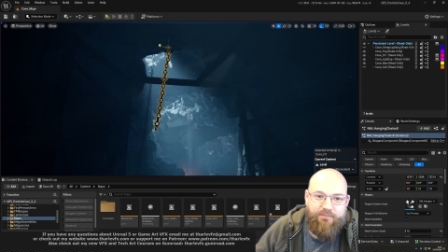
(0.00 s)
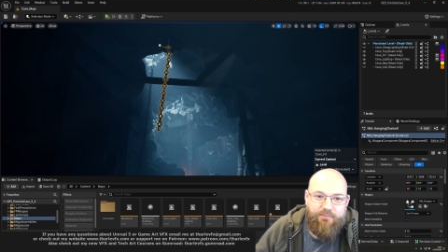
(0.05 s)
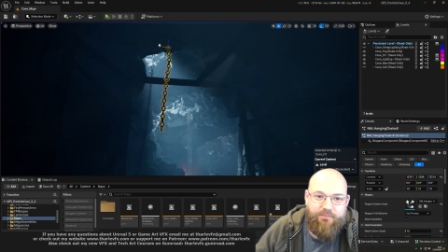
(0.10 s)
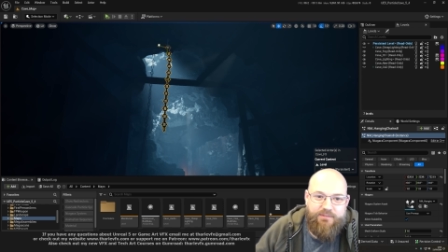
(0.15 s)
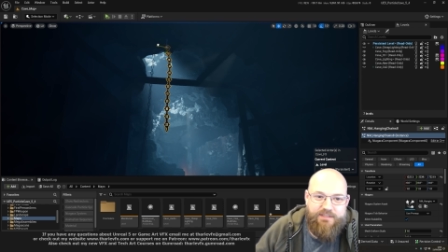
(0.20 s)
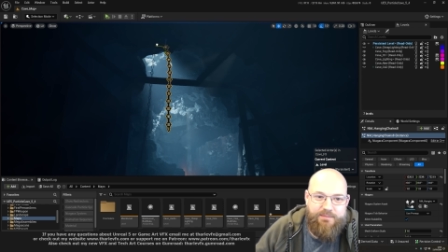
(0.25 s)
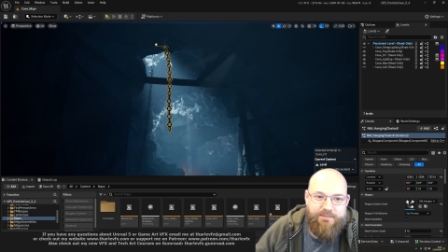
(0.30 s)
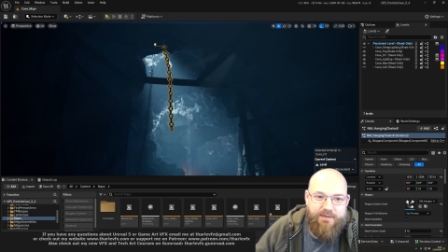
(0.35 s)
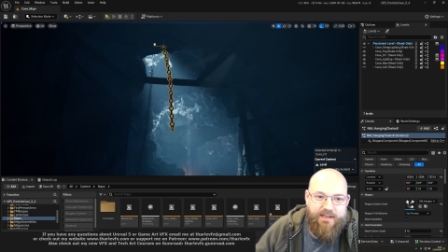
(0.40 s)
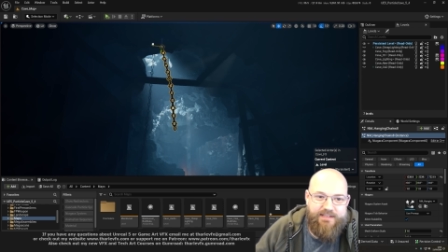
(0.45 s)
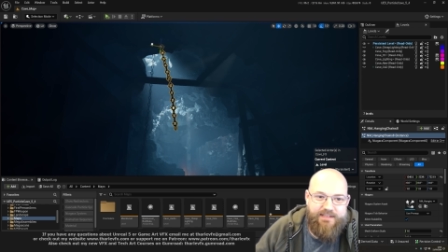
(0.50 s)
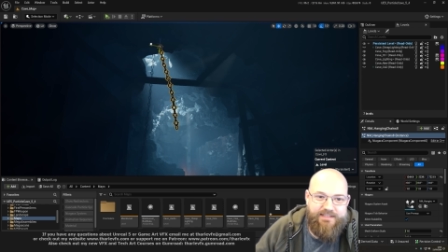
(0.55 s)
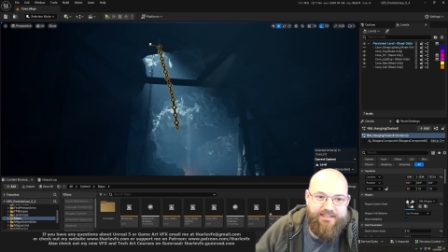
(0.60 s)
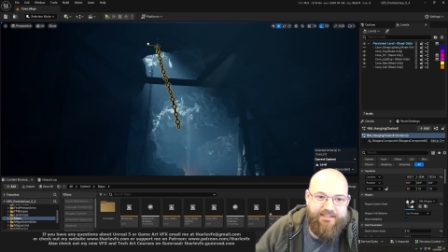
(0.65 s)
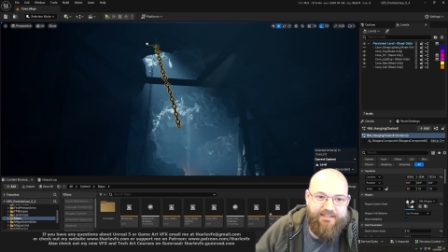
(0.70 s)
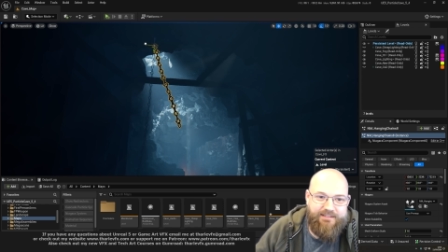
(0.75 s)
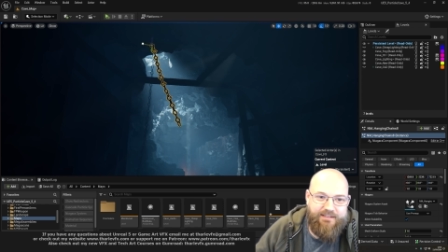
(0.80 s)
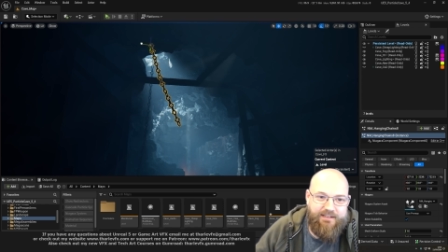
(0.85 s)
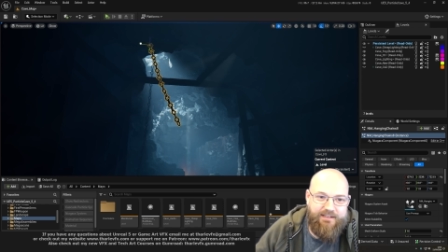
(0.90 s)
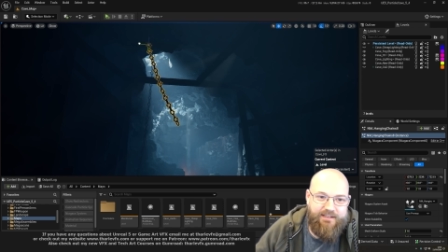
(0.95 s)

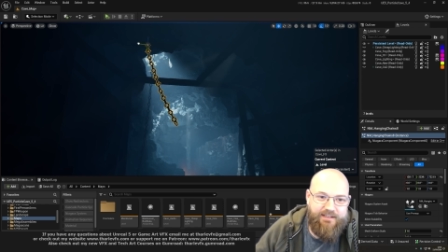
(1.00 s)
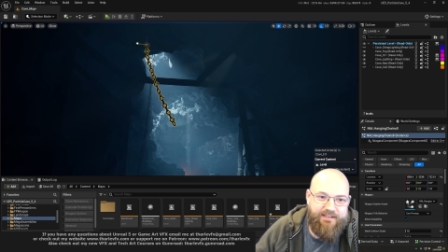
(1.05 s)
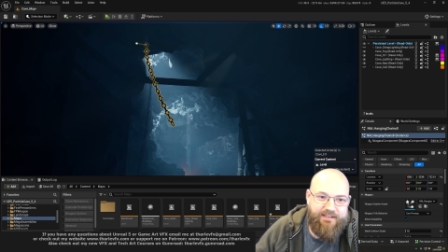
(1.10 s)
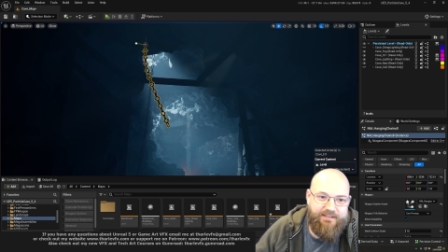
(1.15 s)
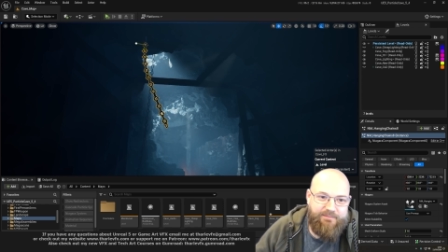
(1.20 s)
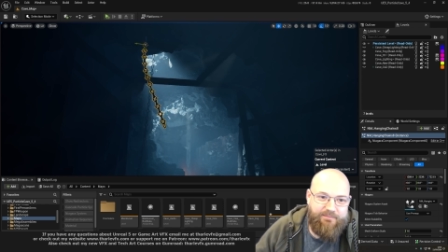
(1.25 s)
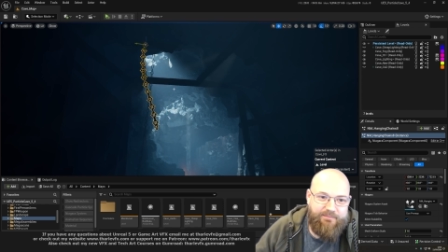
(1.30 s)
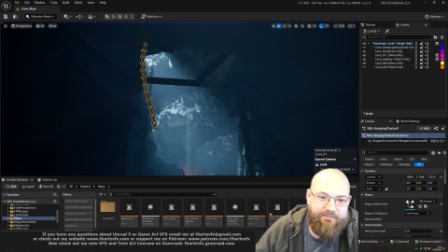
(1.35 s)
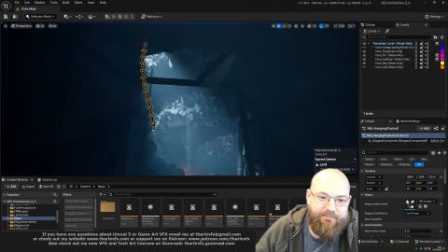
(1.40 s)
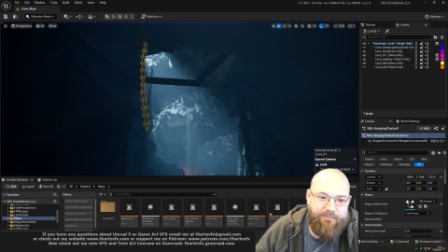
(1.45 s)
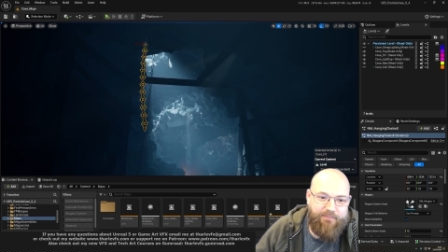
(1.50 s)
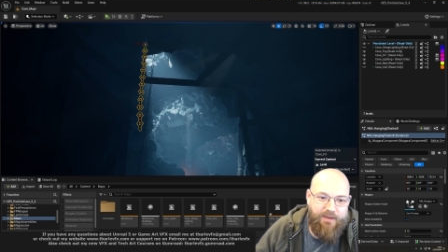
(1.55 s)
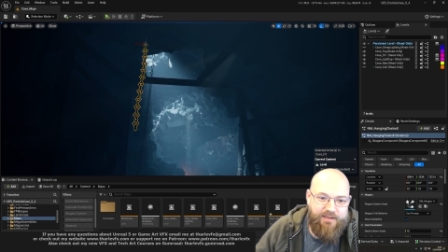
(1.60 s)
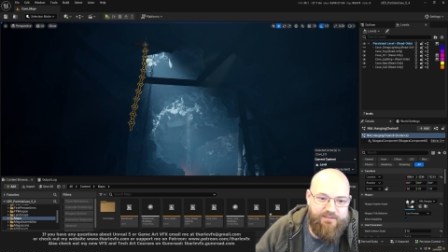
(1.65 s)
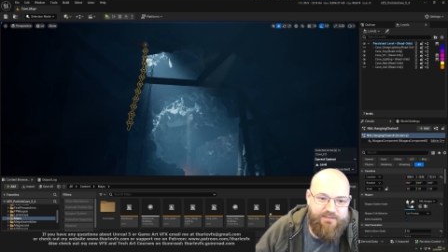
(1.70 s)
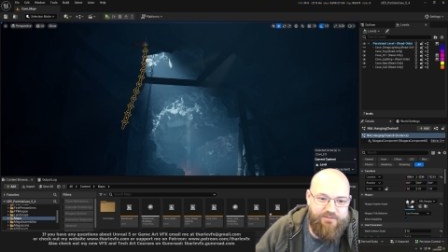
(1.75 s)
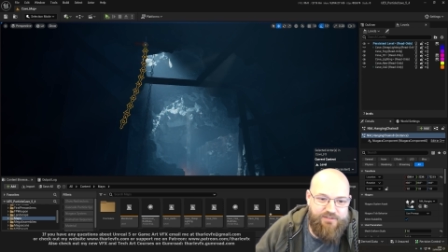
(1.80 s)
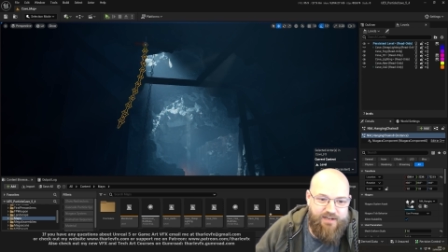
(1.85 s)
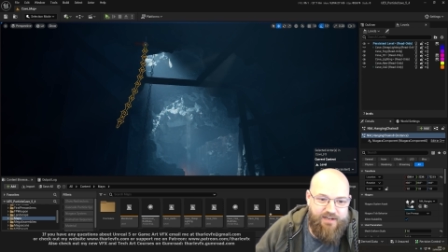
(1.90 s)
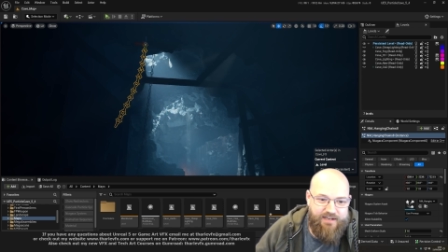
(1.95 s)
simulating
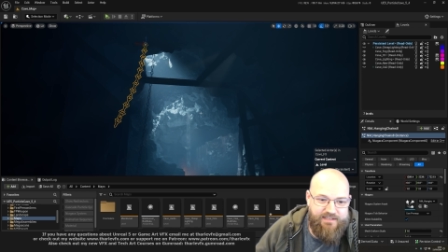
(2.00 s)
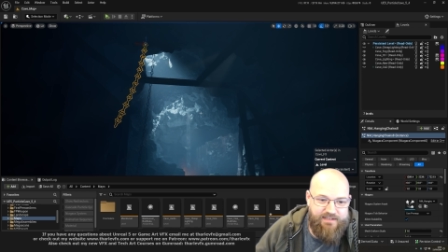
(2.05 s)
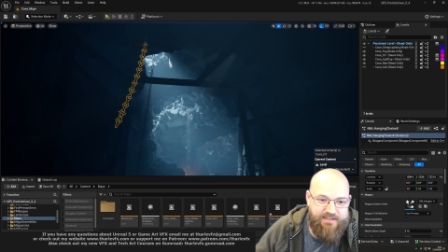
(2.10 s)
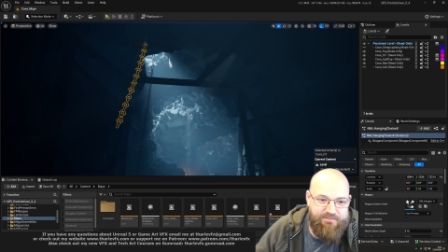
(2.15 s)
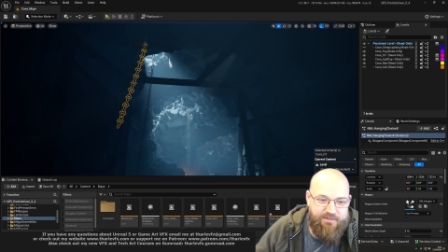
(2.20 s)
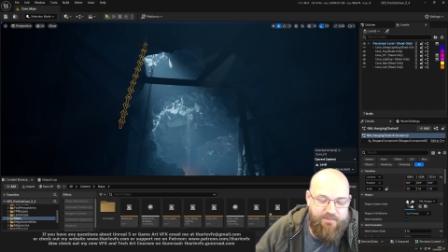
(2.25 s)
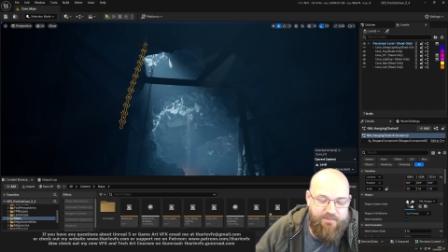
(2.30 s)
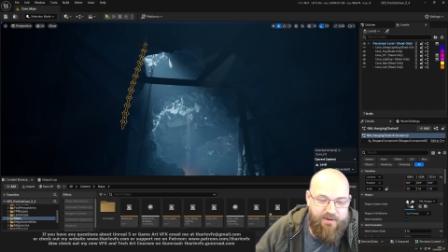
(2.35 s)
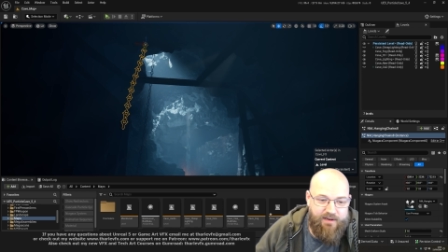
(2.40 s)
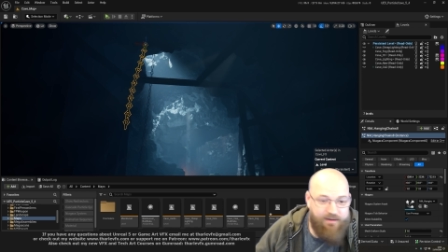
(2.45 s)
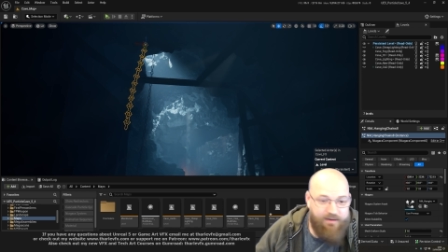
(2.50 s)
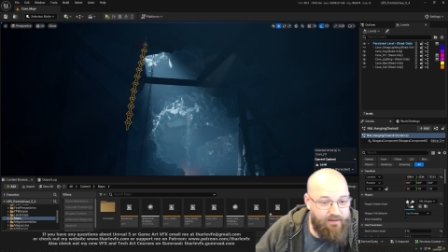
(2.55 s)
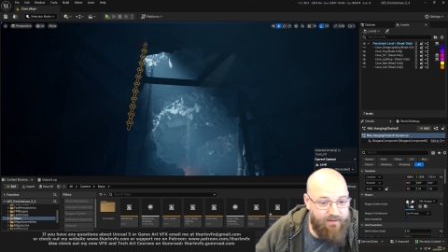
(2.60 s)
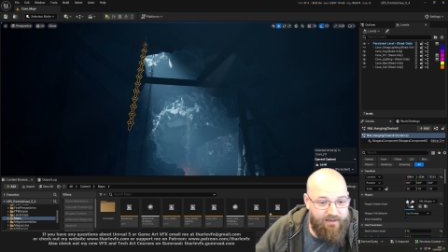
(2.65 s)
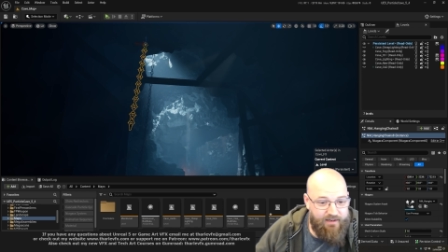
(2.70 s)
particle chains everywhere.